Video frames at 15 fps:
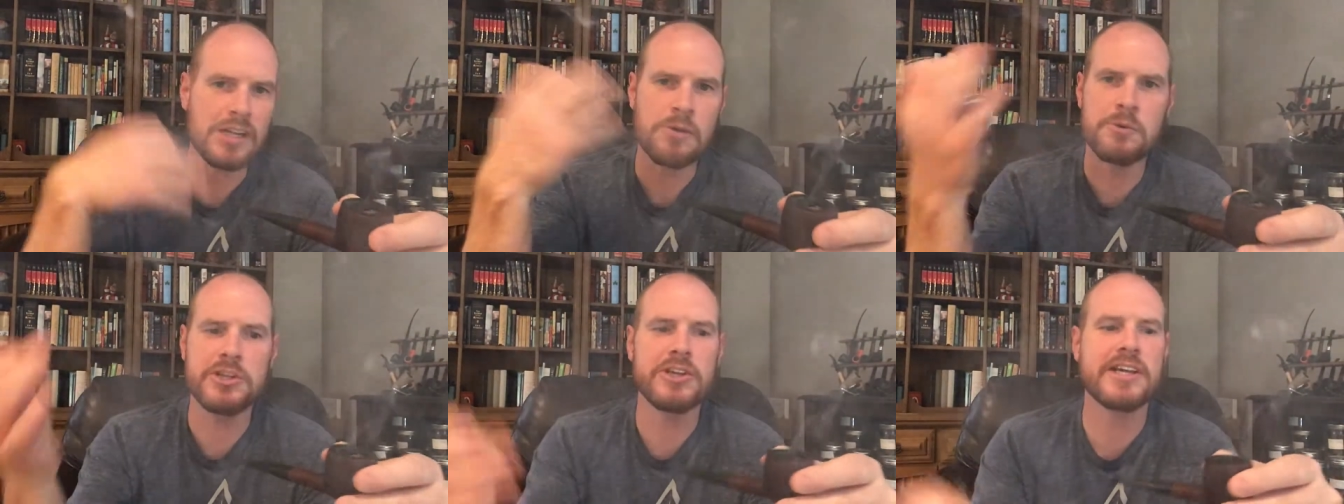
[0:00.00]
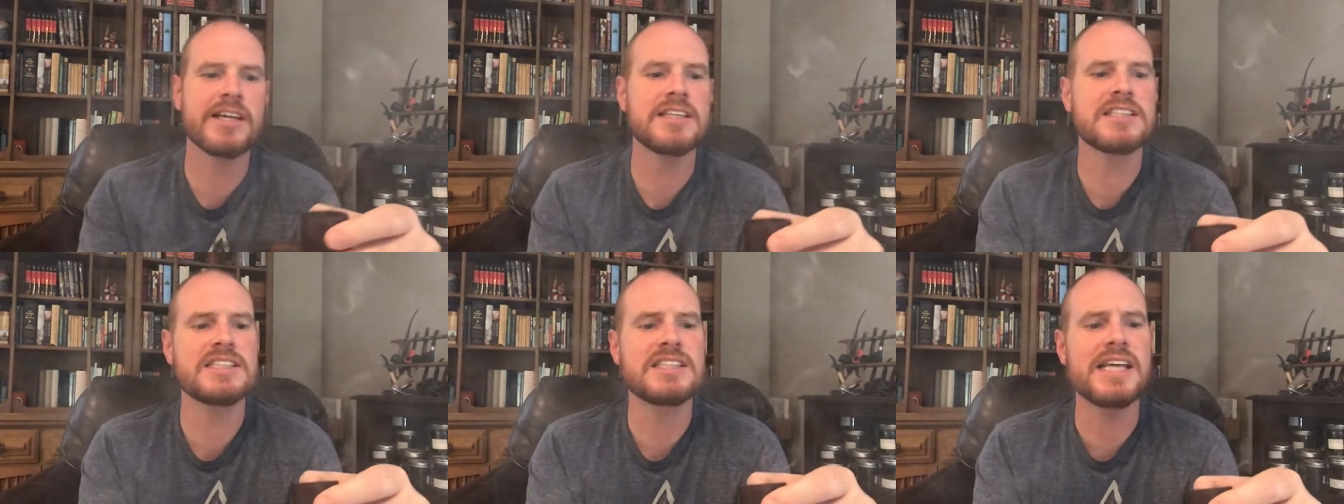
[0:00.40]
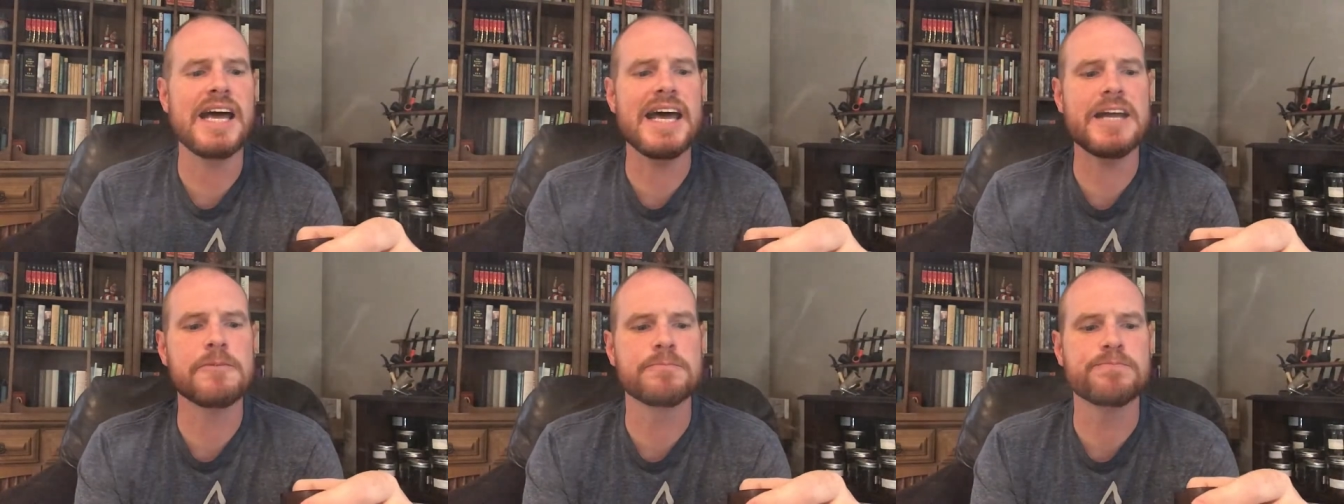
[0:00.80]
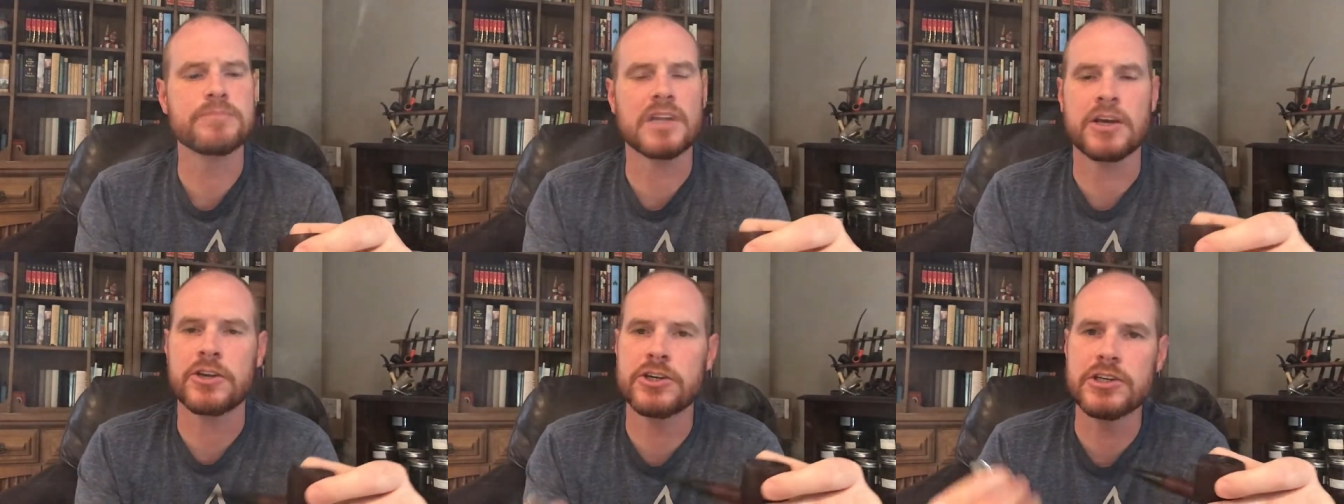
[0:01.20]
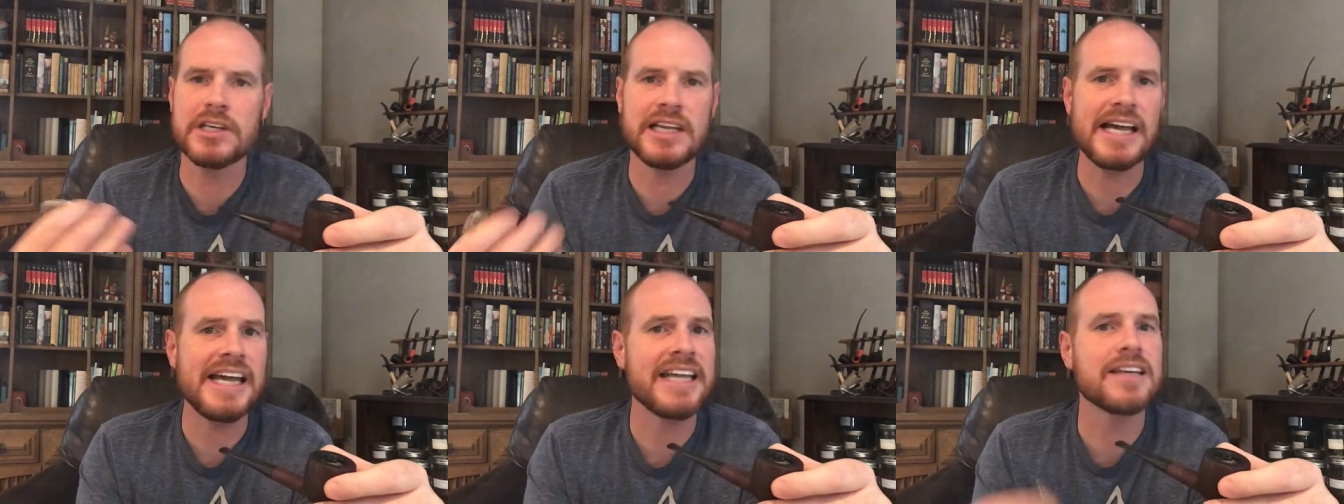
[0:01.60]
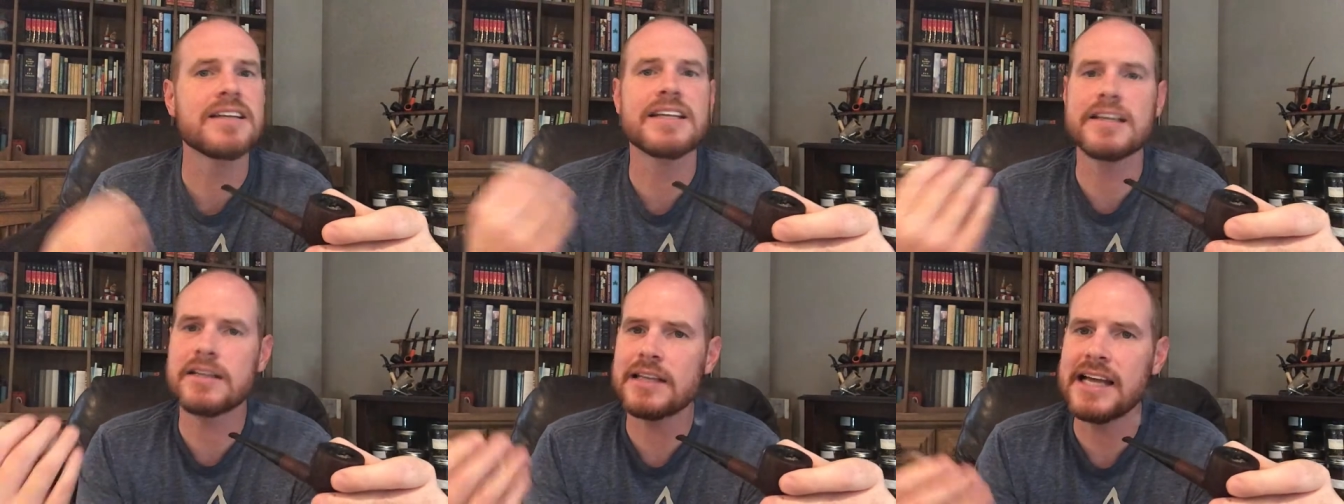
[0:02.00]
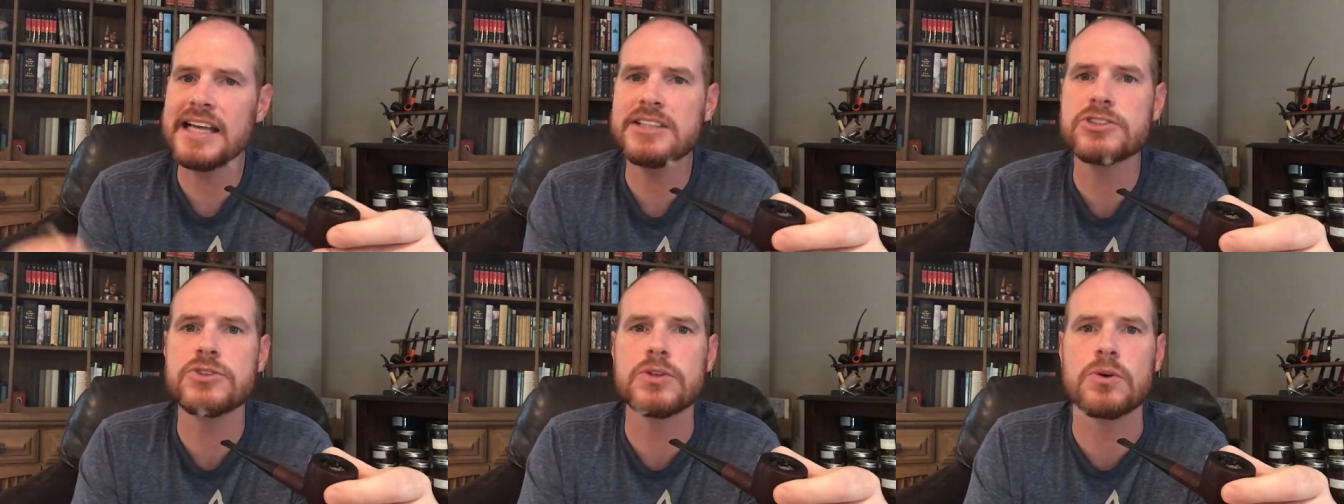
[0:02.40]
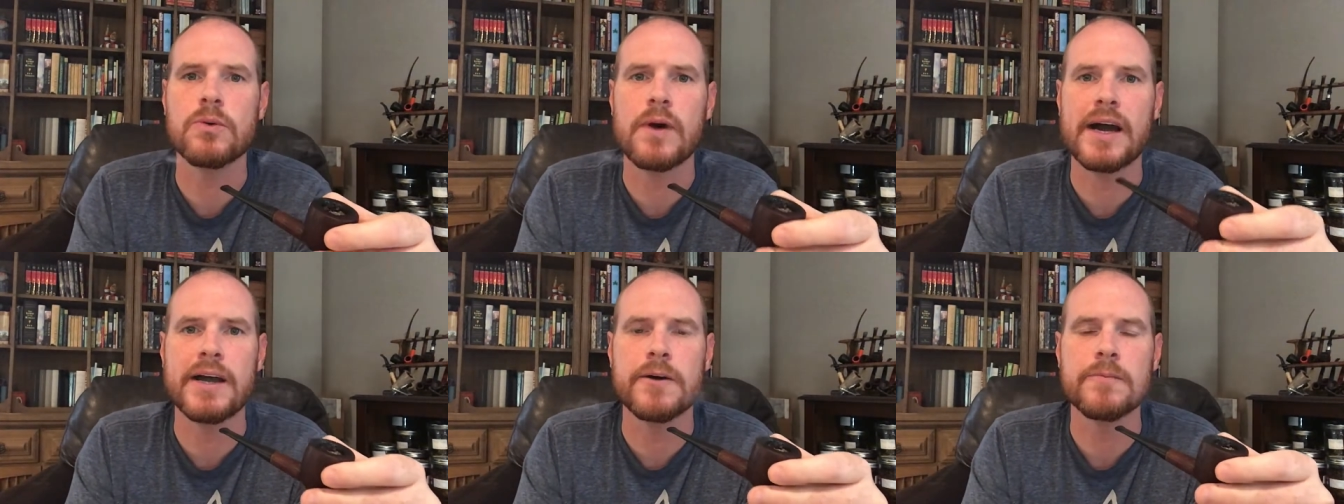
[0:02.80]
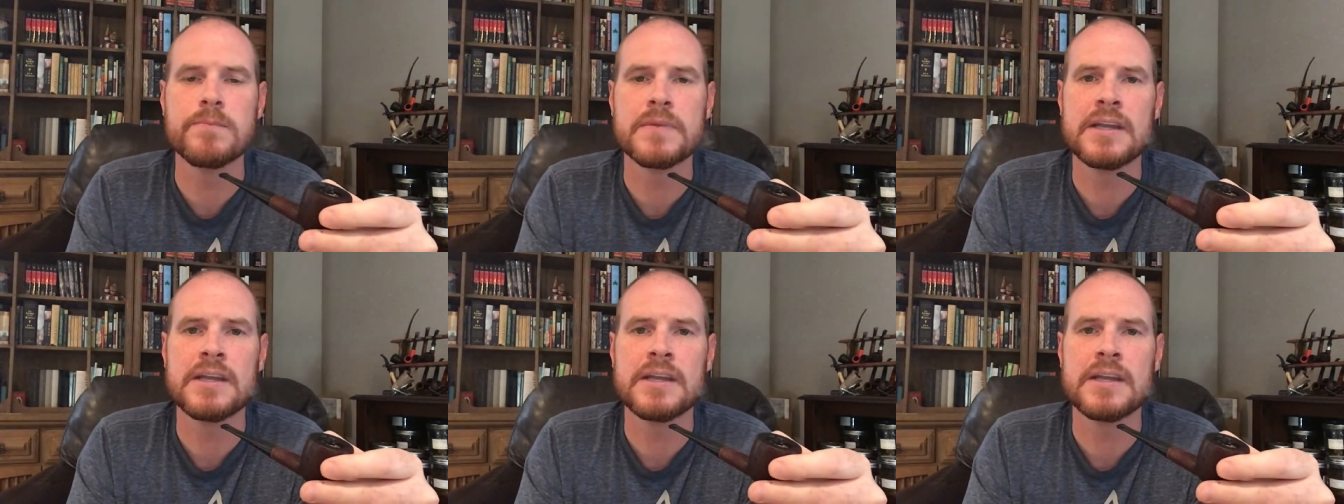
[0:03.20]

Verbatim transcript: When you get it set, a good light will last you a while.